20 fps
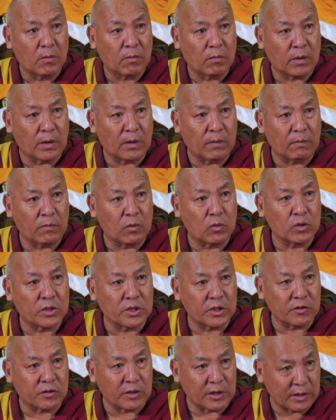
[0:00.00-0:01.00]
five to
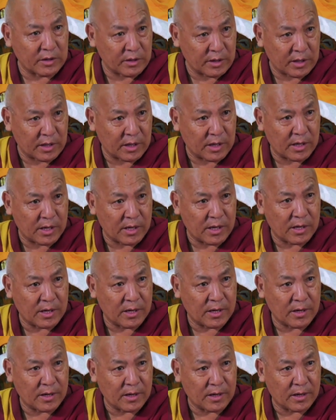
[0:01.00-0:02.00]
six thirty,
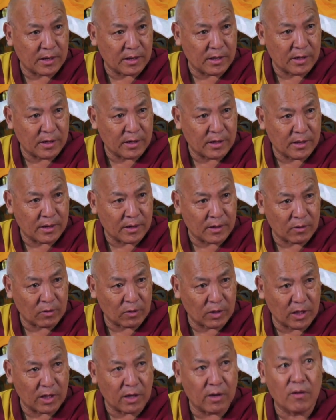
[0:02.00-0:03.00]

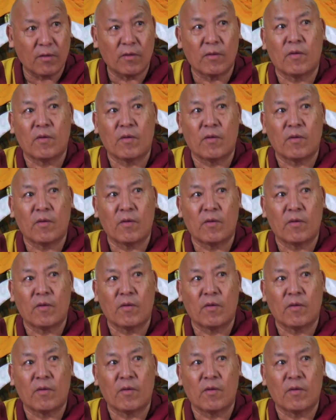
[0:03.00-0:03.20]
okay?